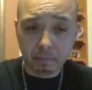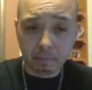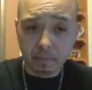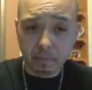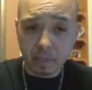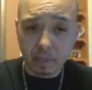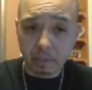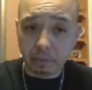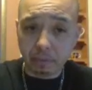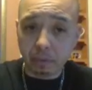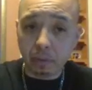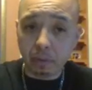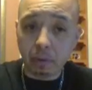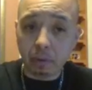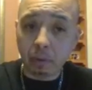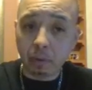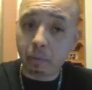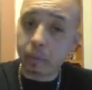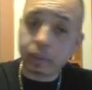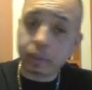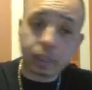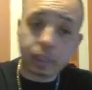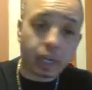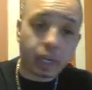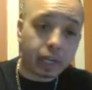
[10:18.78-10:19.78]
floor, and
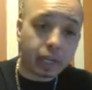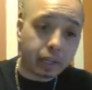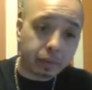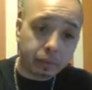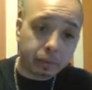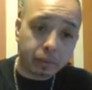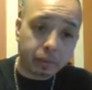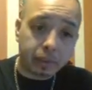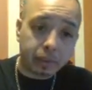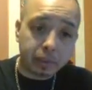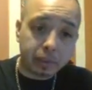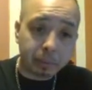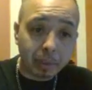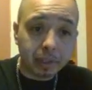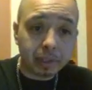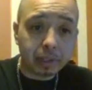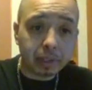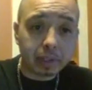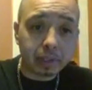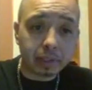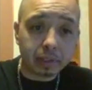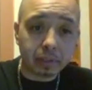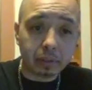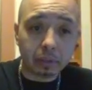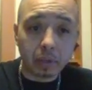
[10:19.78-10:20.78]
we're talking through these
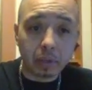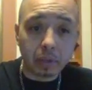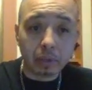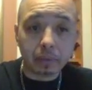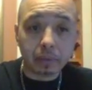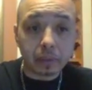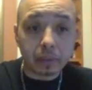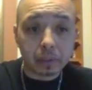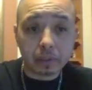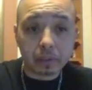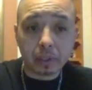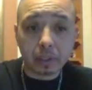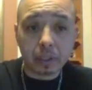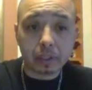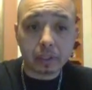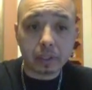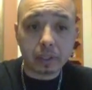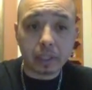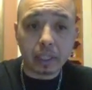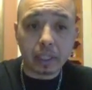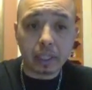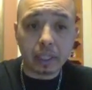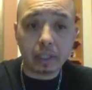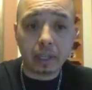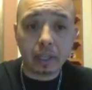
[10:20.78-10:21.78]
buildings and rough
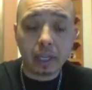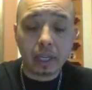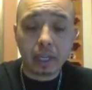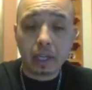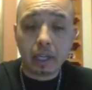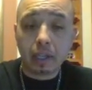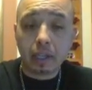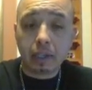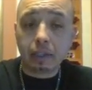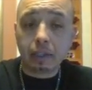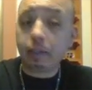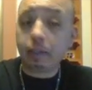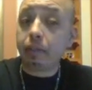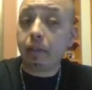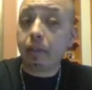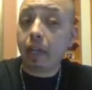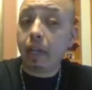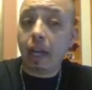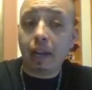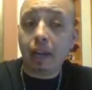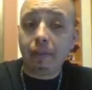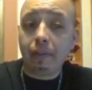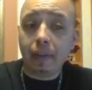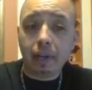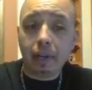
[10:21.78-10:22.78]
construction, and
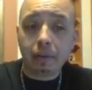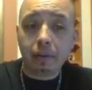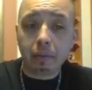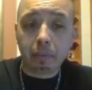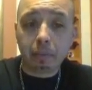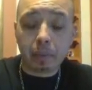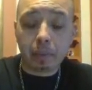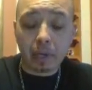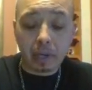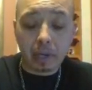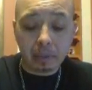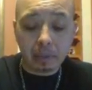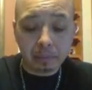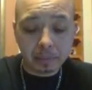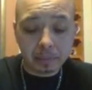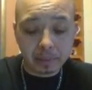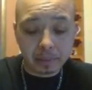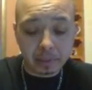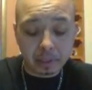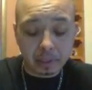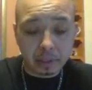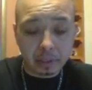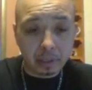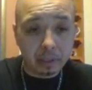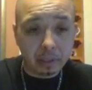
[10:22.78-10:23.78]
I've had no
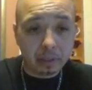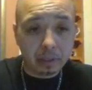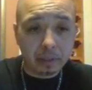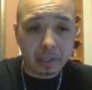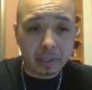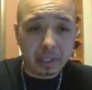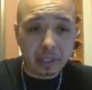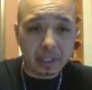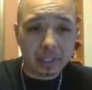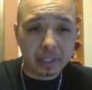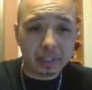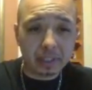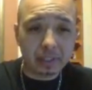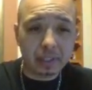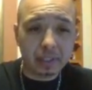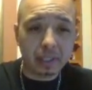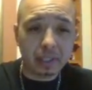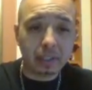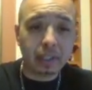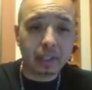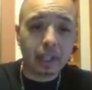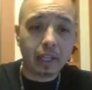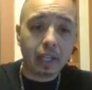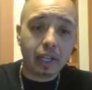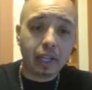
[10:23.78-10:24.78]
problems. The other thing is
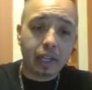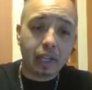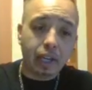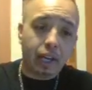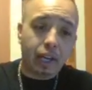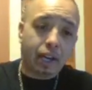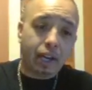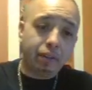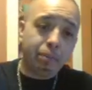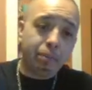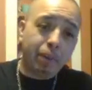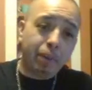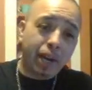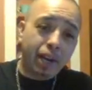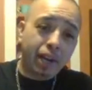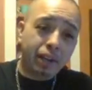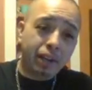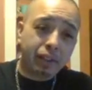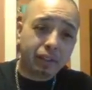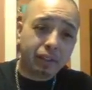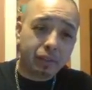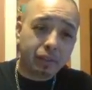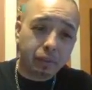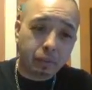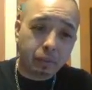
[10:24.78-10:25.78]
that I
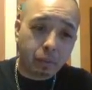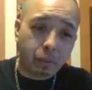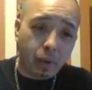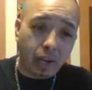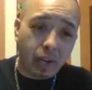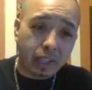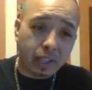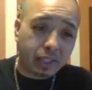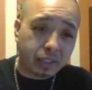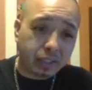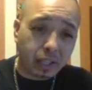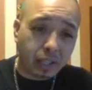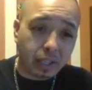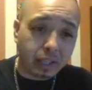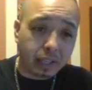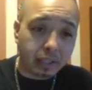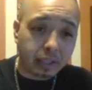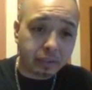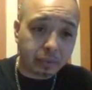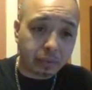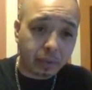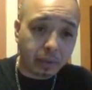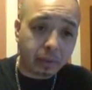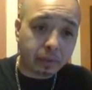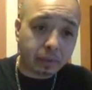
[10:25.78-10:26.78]
buy walkie-talkies
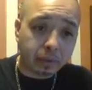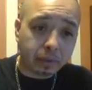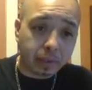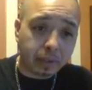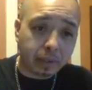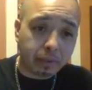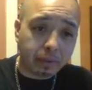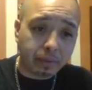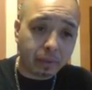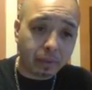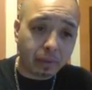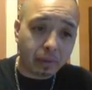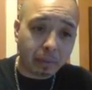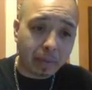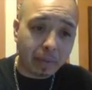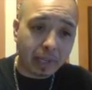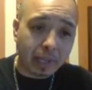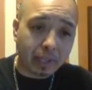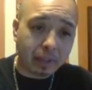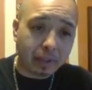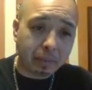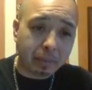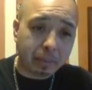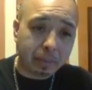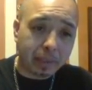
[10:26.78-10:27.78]
frequently for my
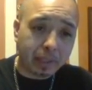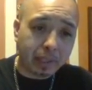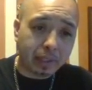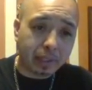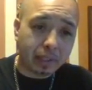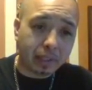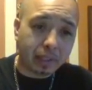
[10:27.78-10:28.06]
company,